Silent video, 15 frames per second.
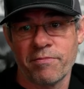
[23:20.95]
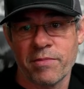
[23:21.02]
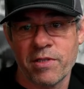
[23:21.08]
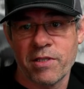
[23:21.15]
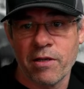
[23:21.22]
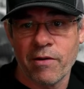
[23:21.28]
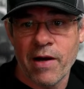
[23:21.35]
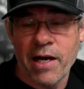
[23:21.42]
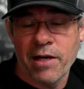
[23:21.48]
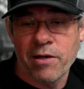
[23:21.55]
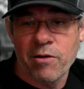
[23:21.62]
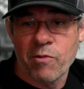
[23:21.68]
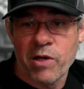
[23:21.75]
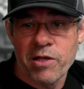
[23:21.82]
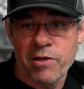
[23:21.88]
So I don't
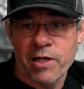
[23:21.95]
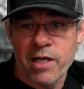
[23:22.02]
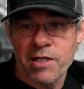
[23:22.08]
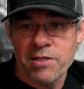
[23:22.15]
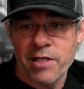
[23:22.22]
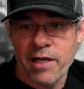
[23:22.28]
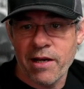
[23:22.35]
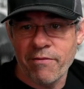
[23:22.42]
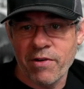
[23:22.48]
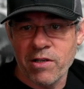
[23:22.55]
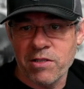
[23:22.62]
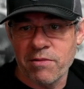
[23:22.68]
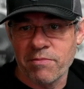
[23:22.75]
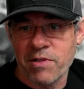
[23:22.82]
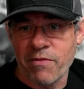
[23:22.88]
know what you guys think. I've got
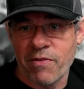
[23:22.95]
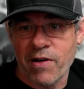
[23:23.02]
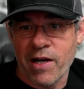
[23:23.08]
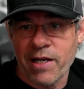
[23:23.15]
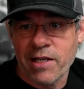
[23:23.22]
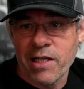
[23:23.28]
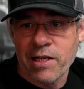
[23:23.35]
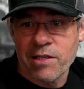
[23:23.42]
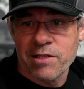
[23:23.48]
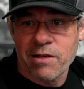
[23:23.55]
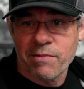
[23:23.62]
some different ideas.